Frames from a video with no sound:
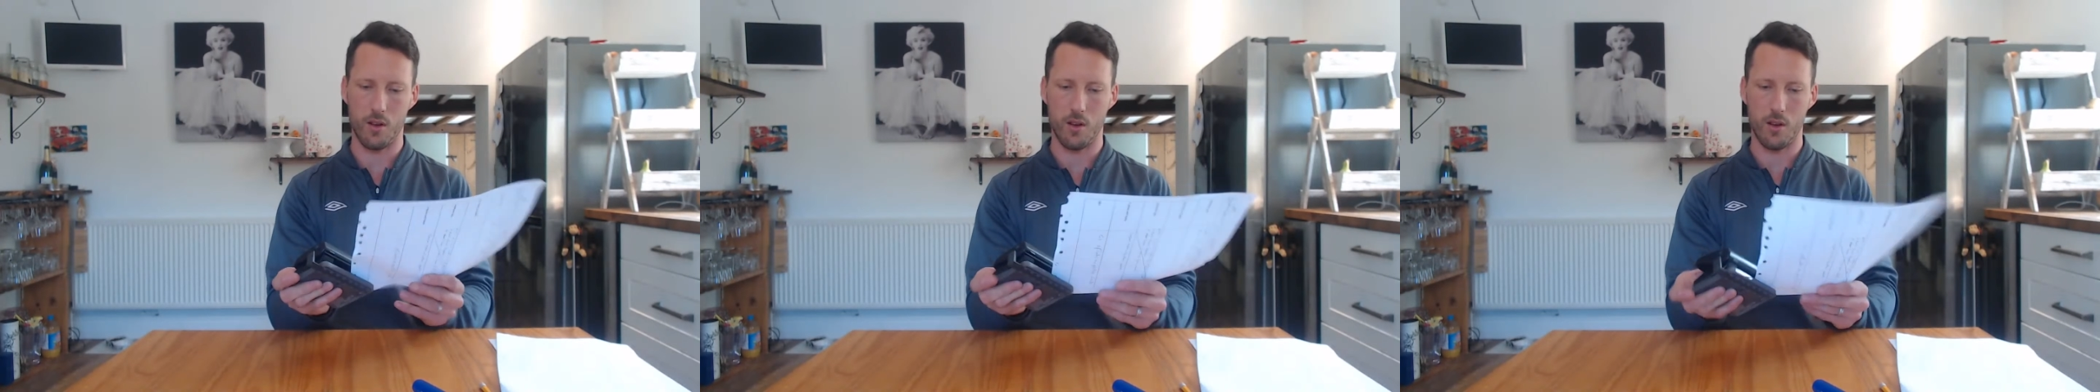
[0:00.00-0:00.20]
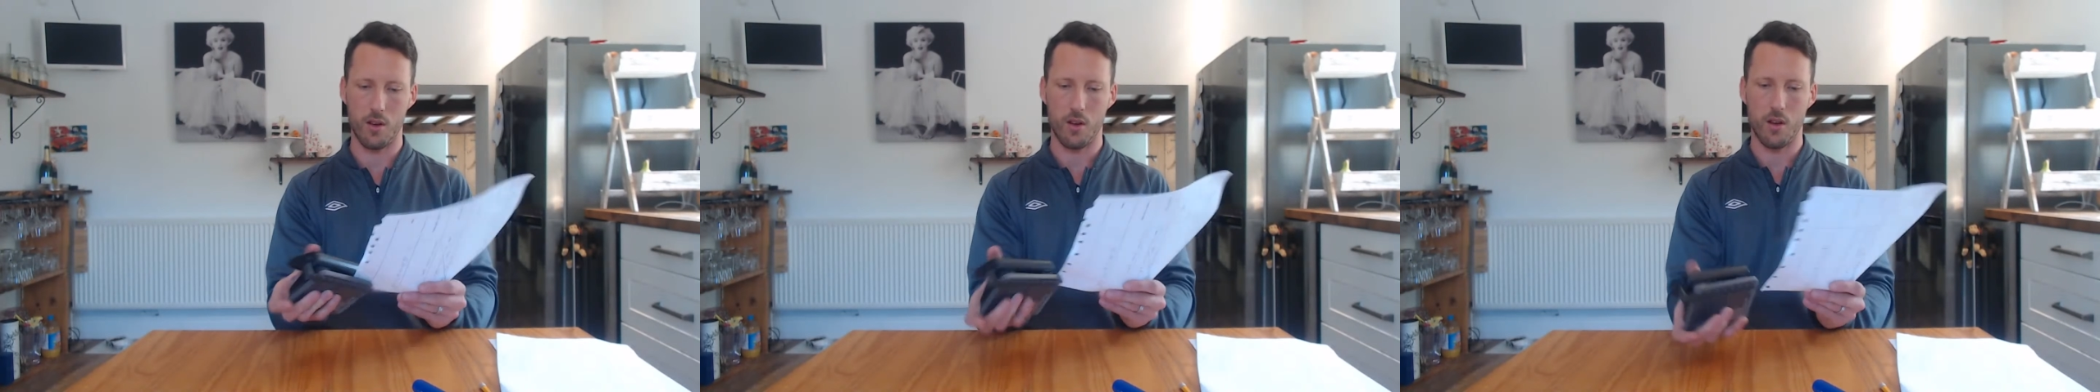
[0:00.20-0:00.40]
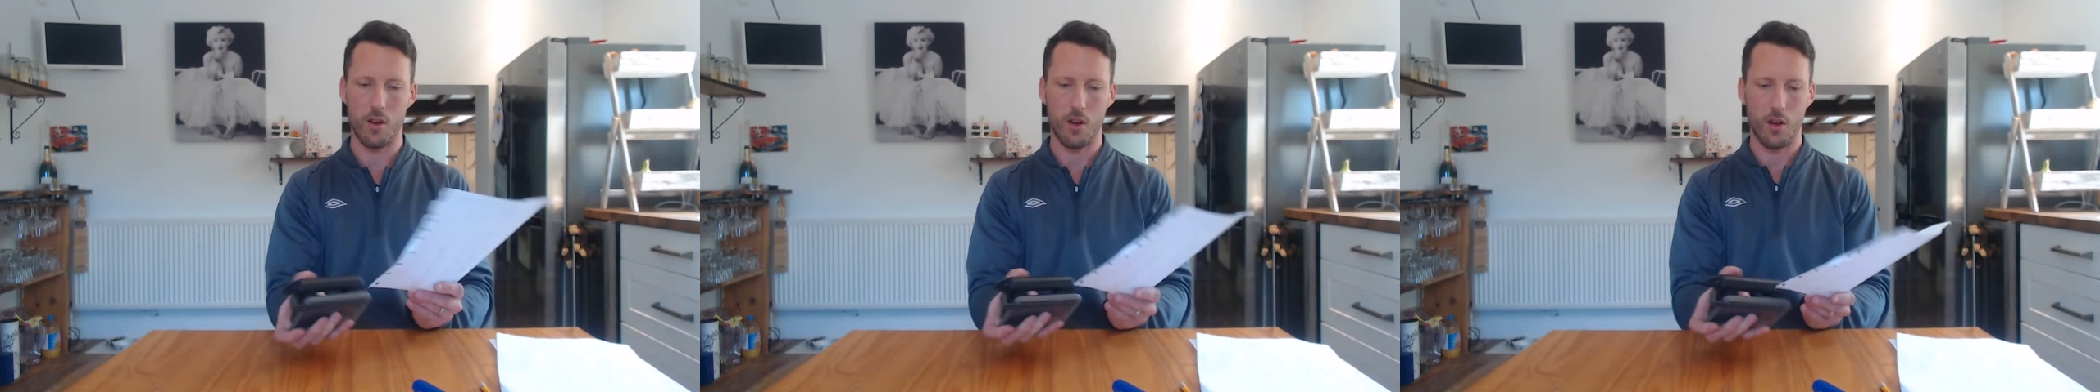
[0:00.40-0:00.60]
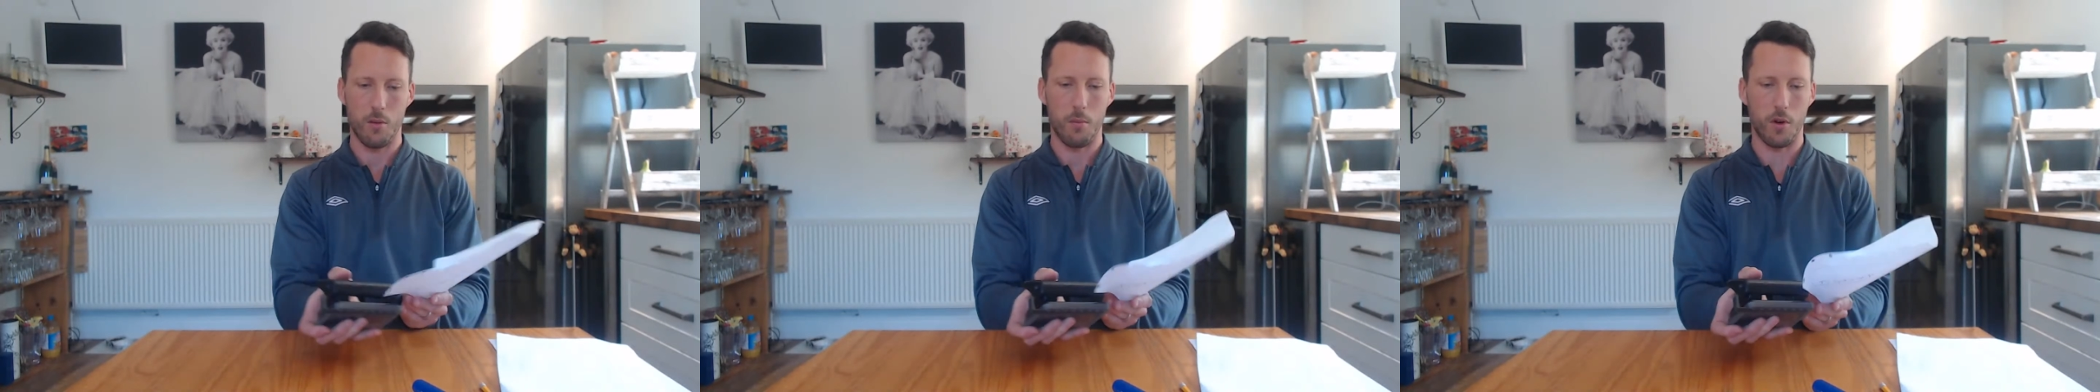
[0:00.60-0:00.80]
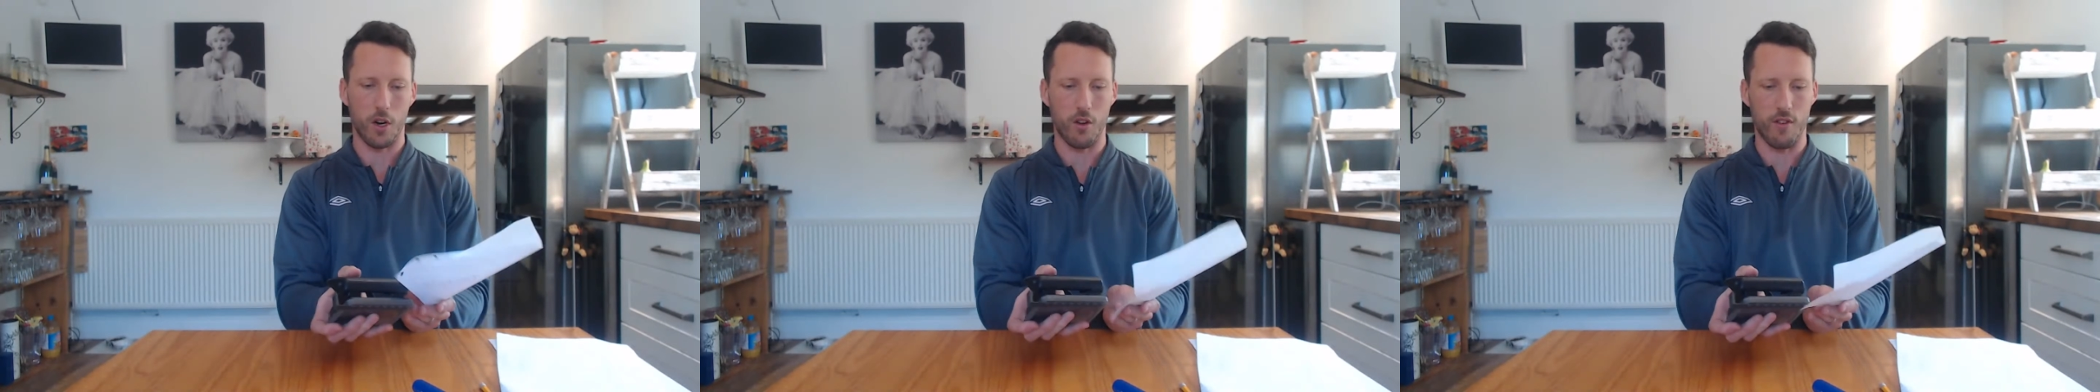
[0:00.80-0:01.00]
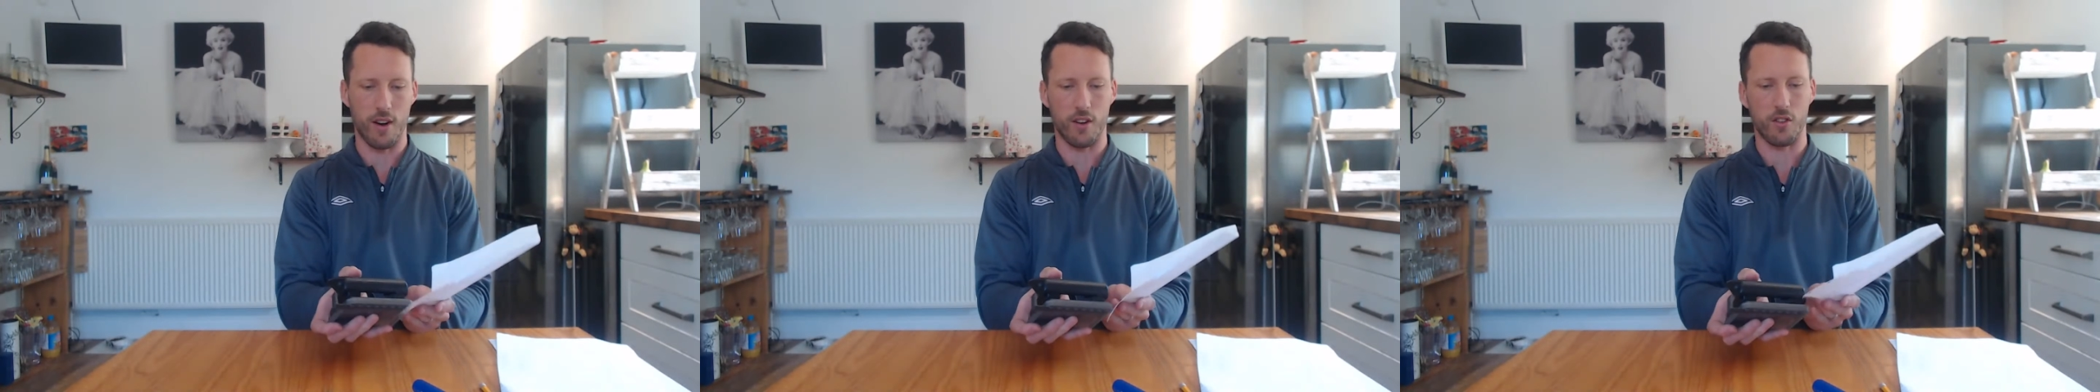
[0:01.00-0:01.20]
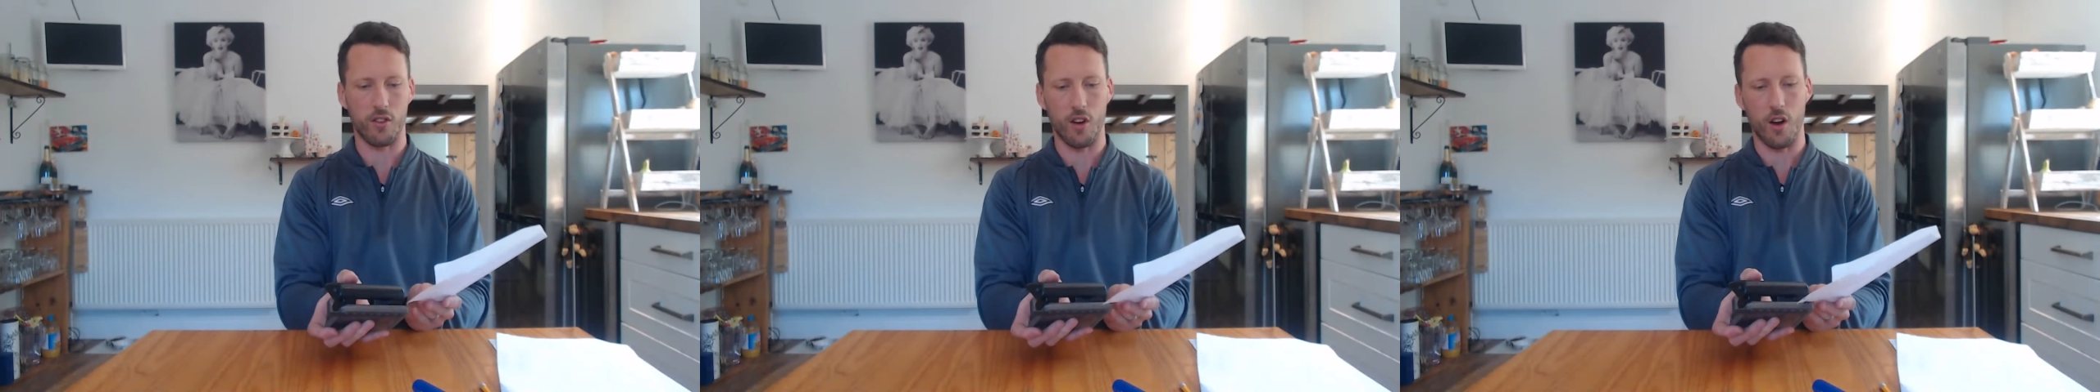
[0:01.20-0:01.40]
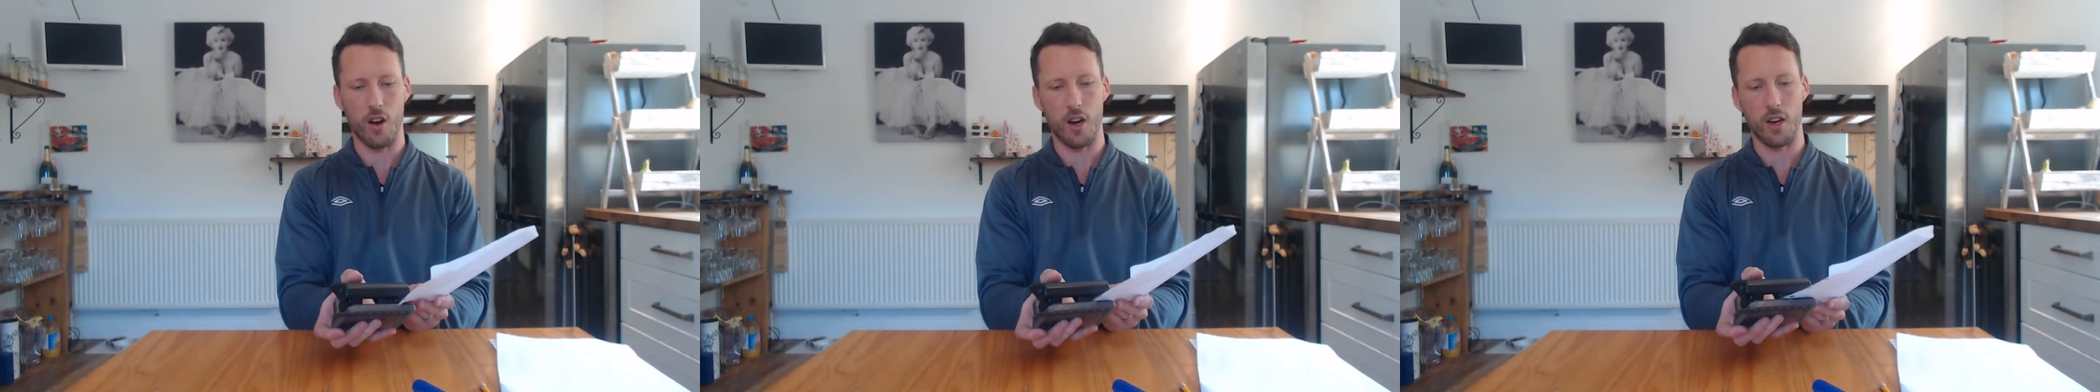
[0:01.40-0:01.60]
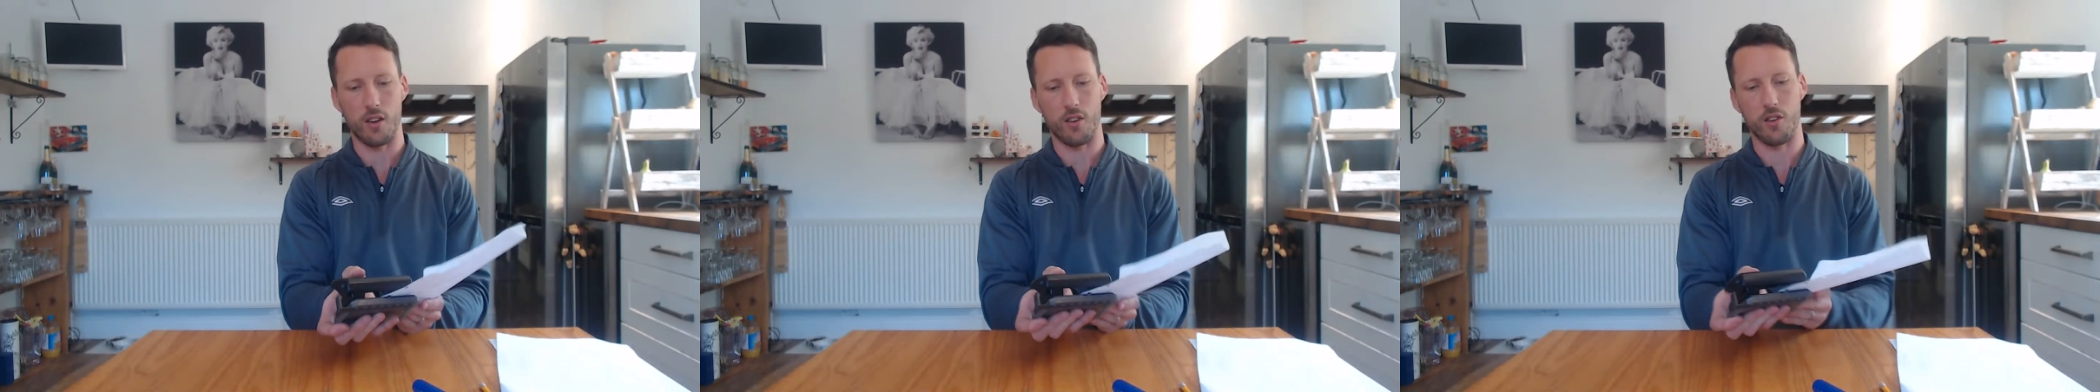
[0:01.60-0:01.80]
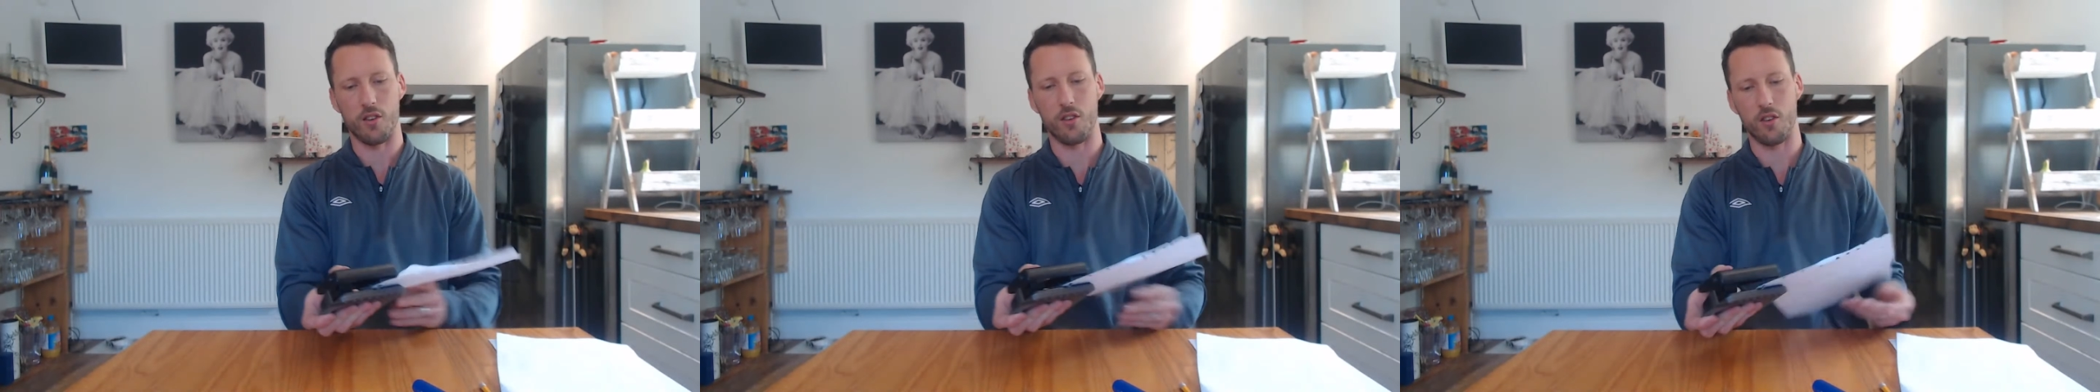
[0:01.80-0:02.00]
I'll go around the
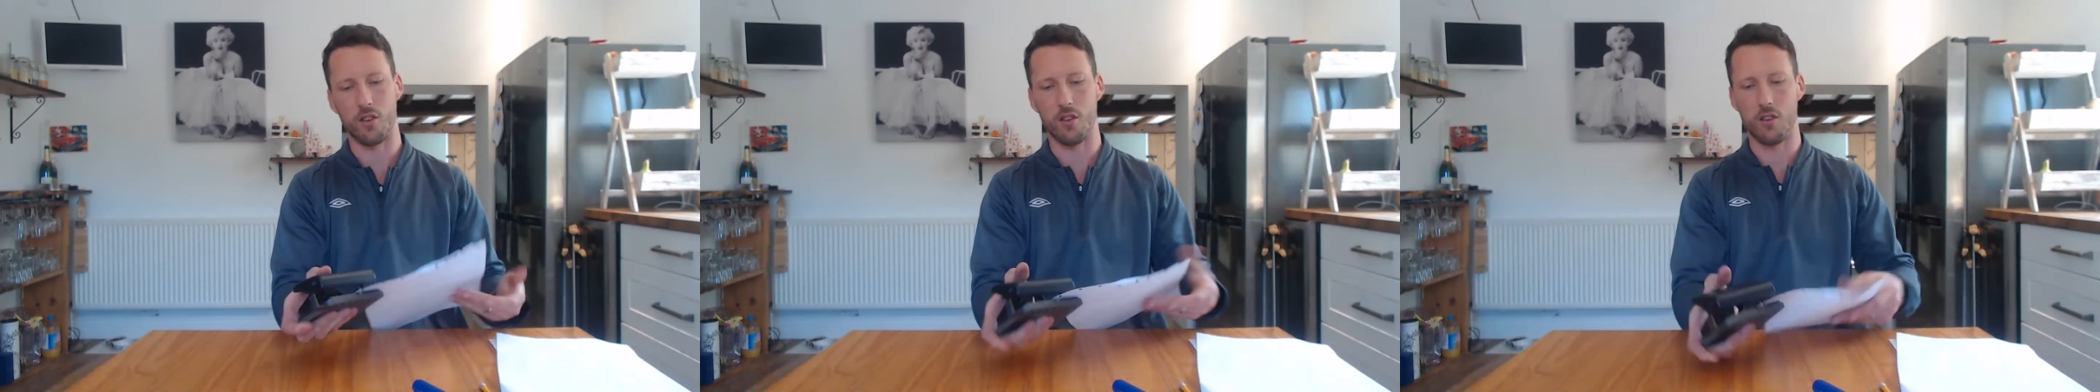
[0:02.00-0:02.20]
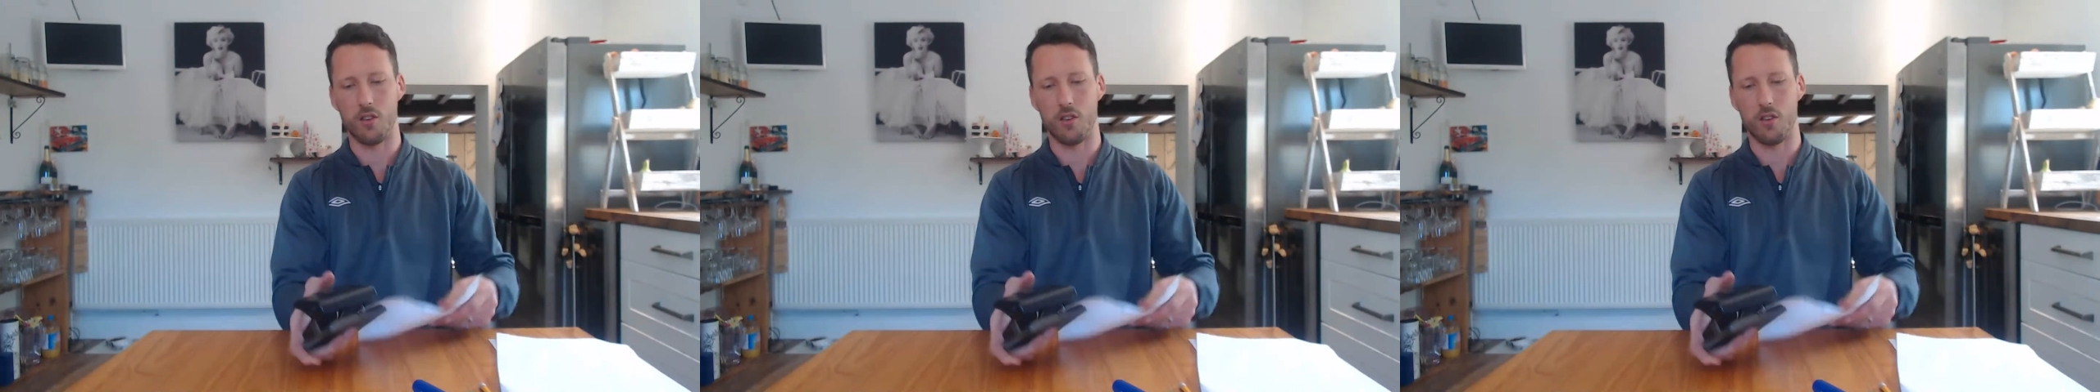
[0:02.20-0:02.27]
sides.